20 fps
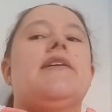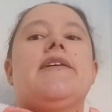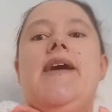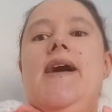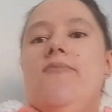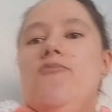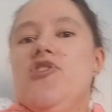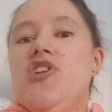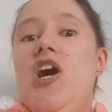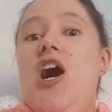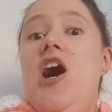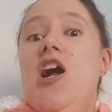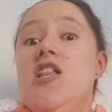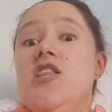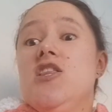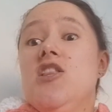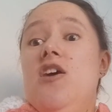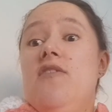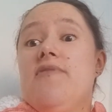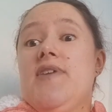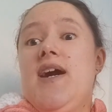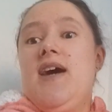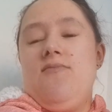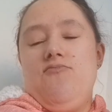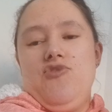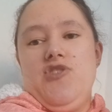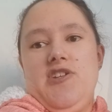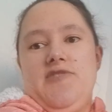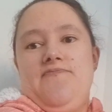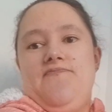Cameron, I love
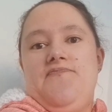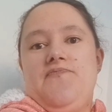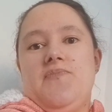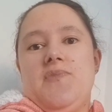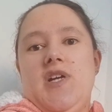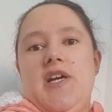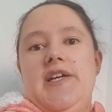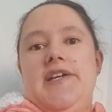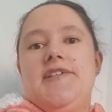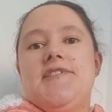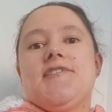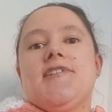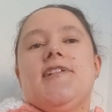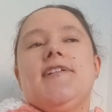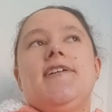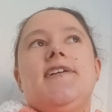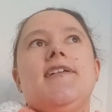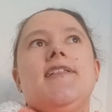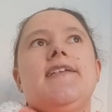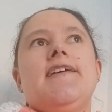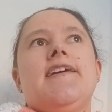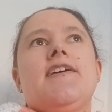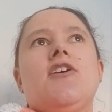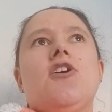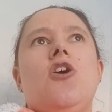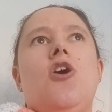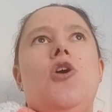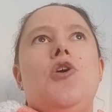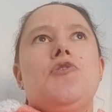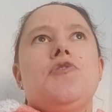Cameron. He's clearly
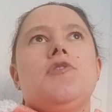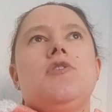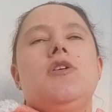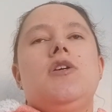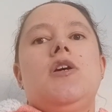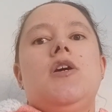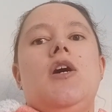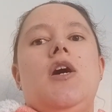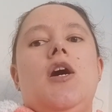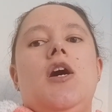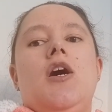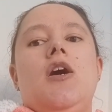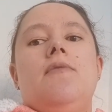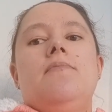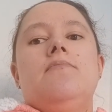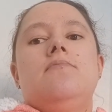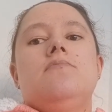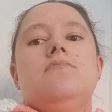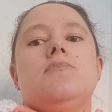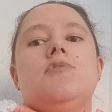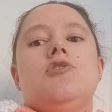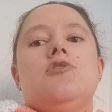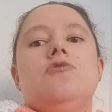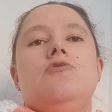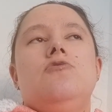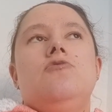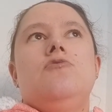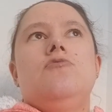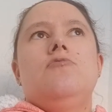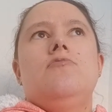gone
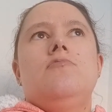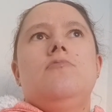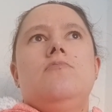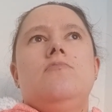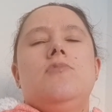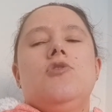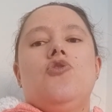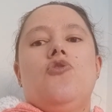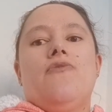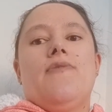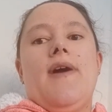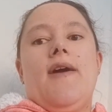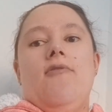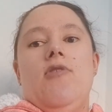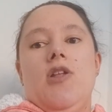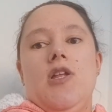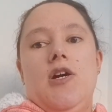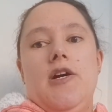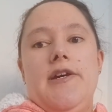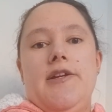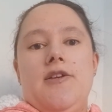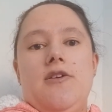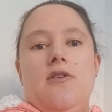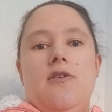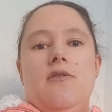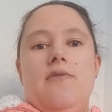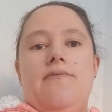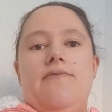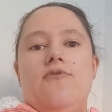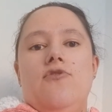to North
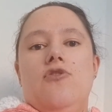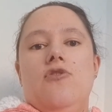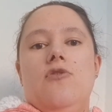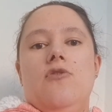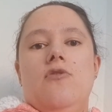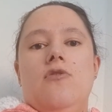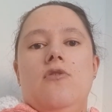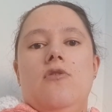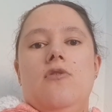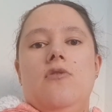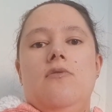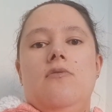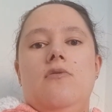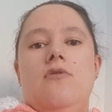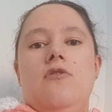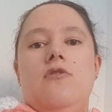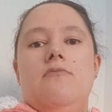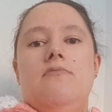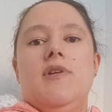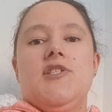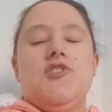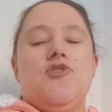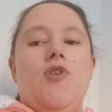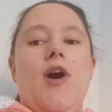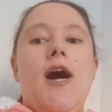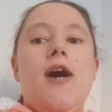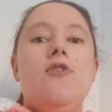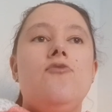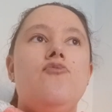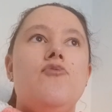Carolina for mental
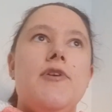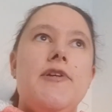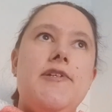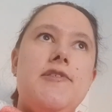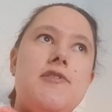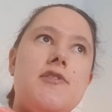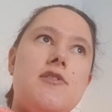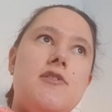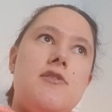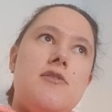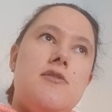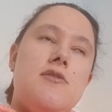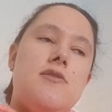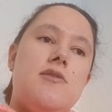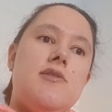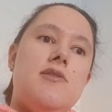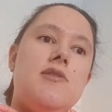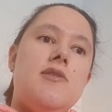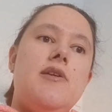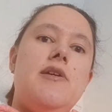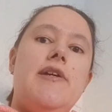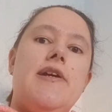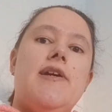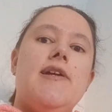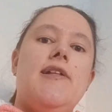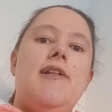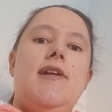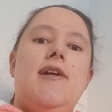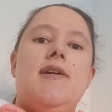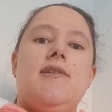health reasons. He
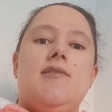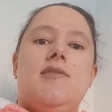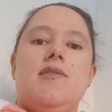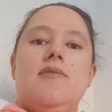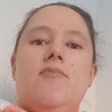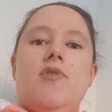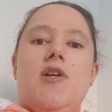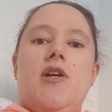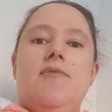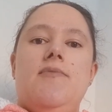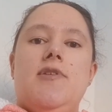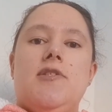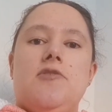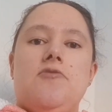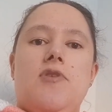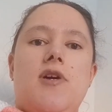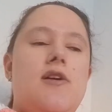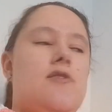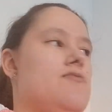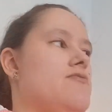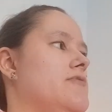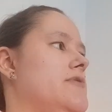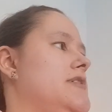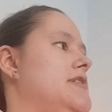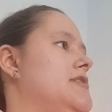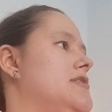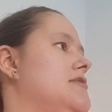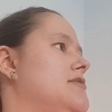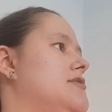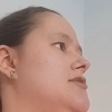clearly has similar mental health
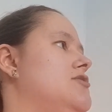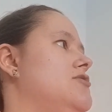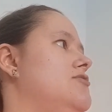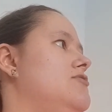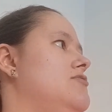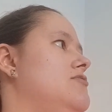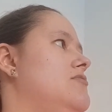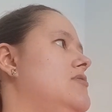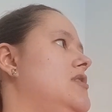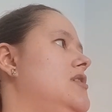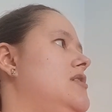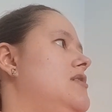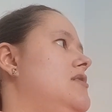reasons to